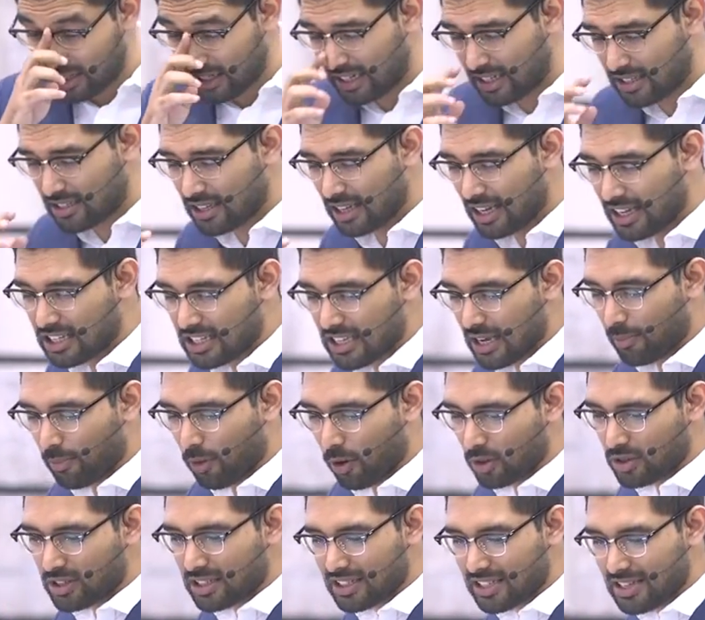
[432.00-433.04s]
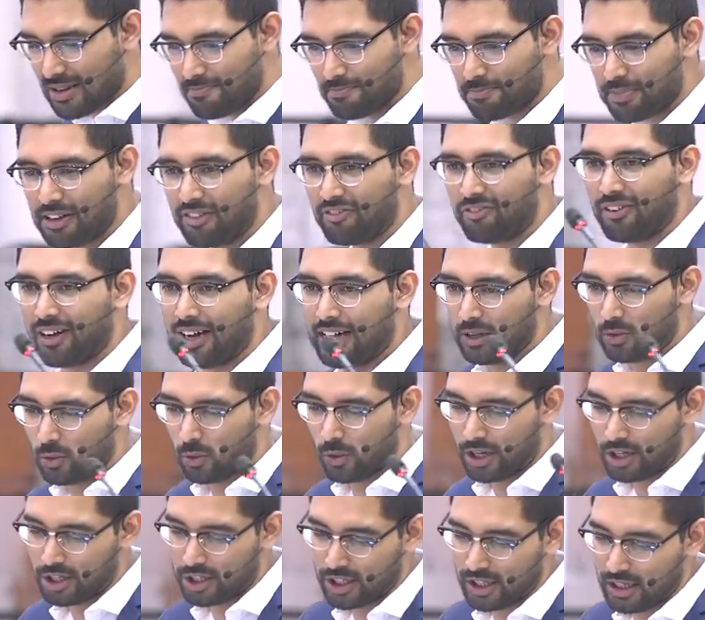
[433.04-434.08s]
It's a more simplified
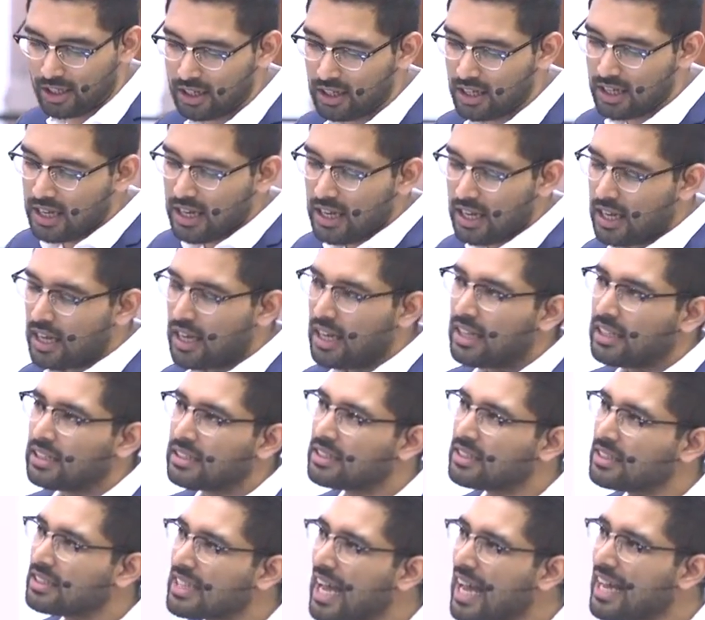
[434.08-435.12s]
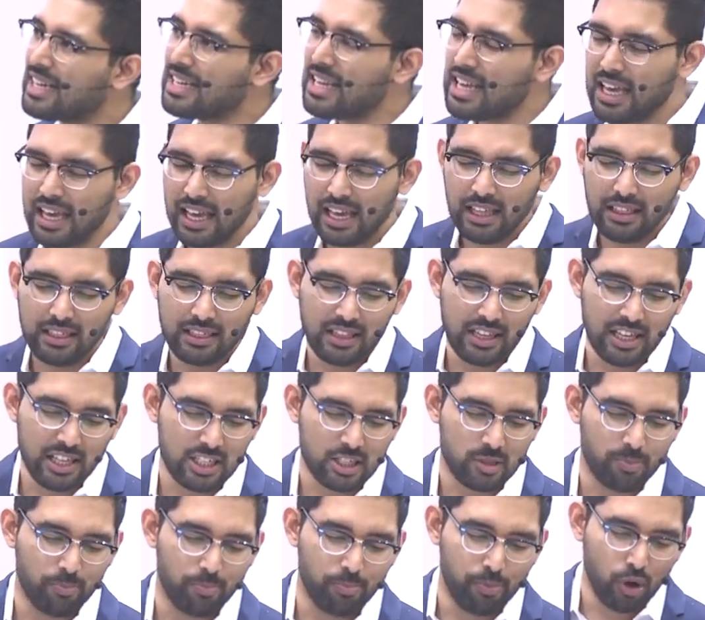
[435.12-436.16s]
version. Study
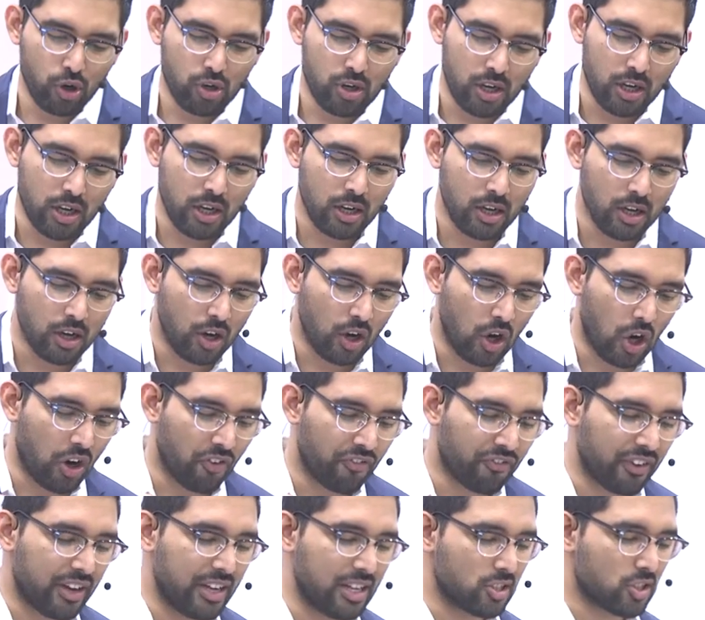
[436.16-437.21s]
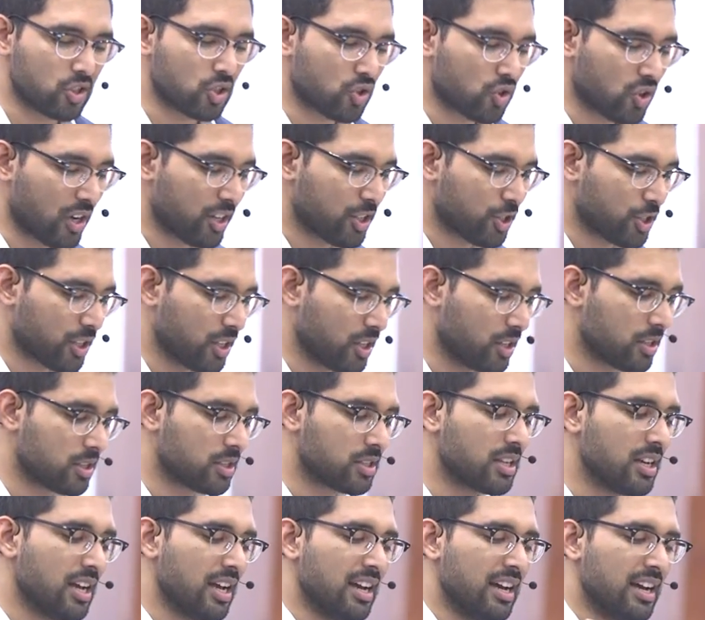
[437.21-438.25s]
this book of
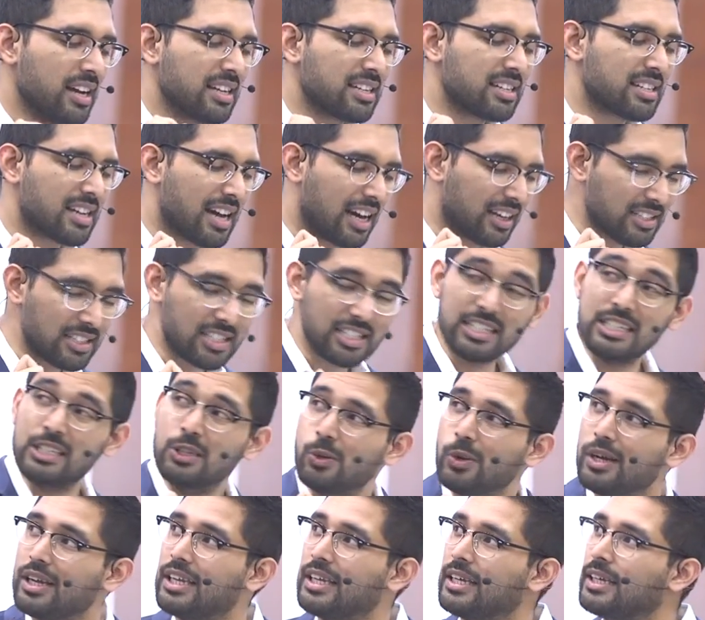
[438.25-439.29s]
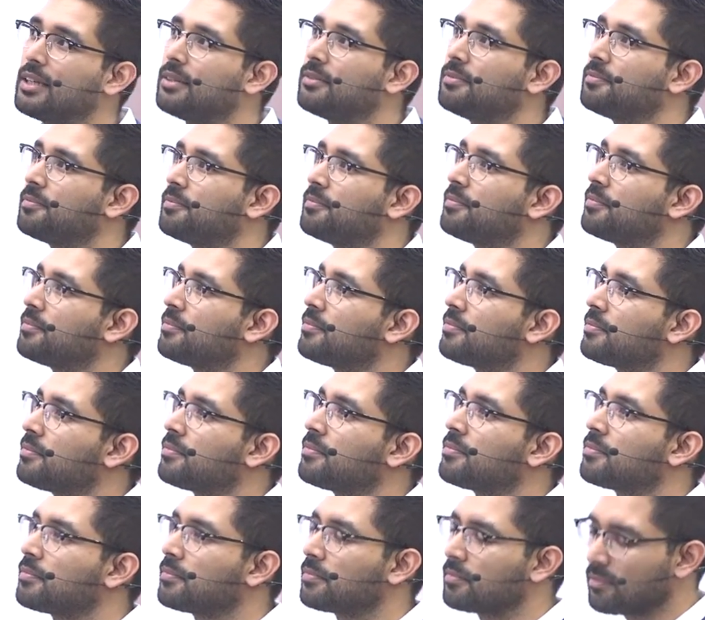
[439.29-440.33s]
instructions continually.
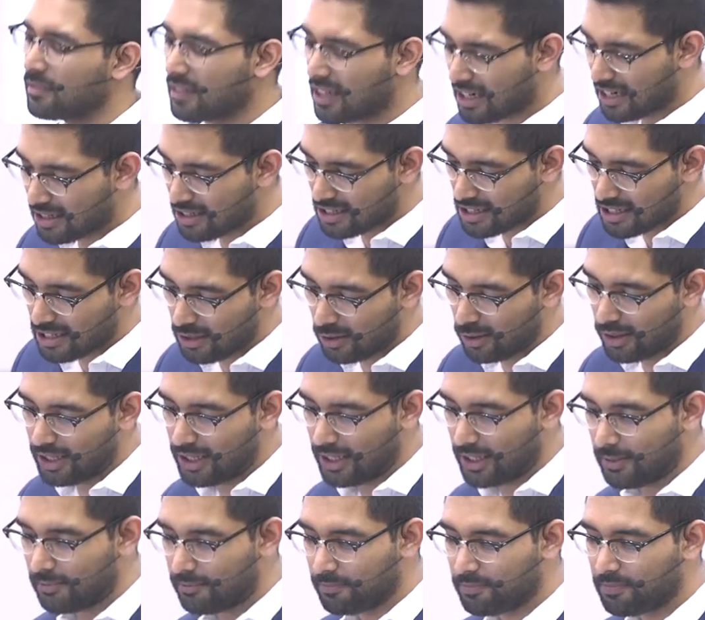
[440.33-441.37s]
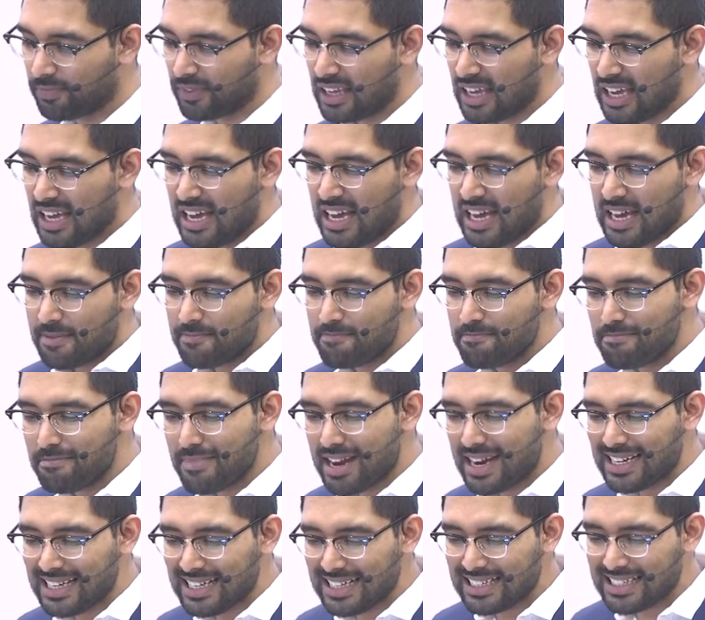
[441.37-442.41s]
Continually.
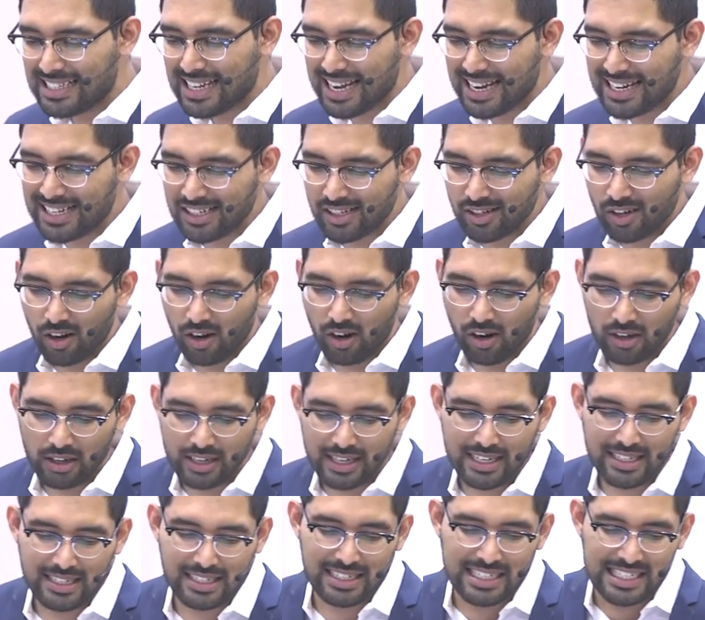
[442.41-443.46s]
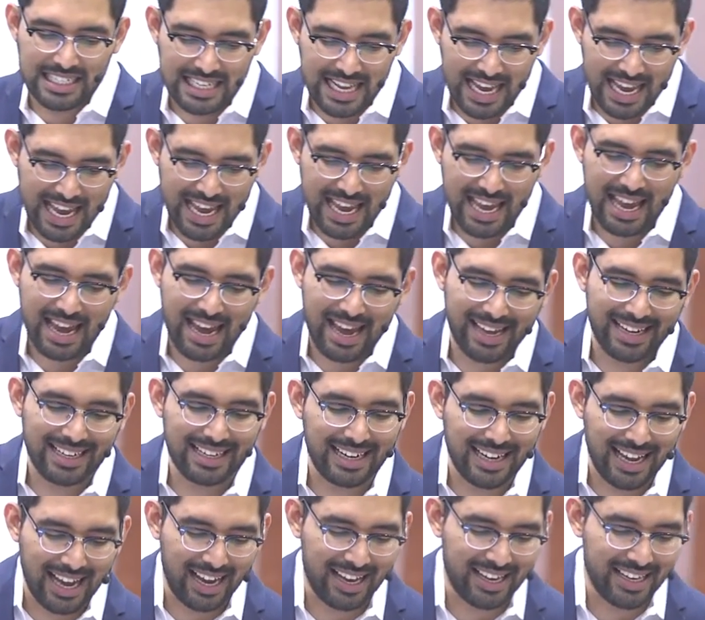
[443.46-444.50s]
Meditate on it day
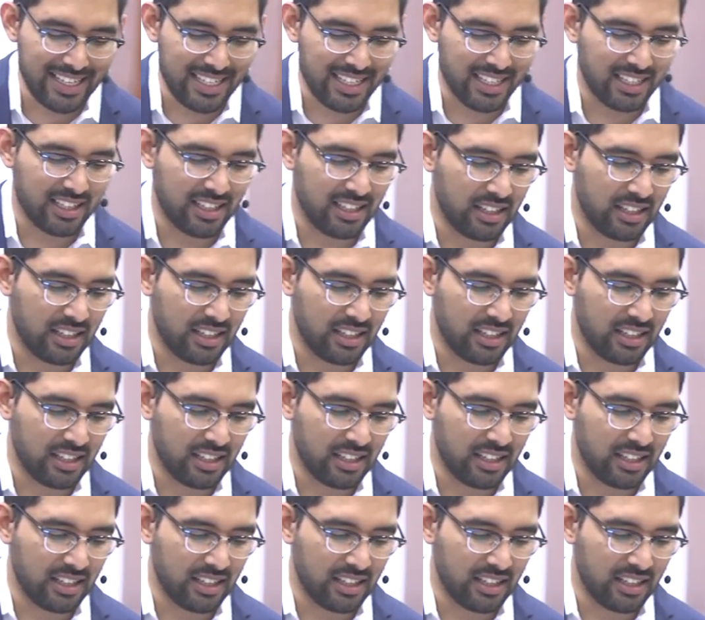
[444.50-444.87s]
and night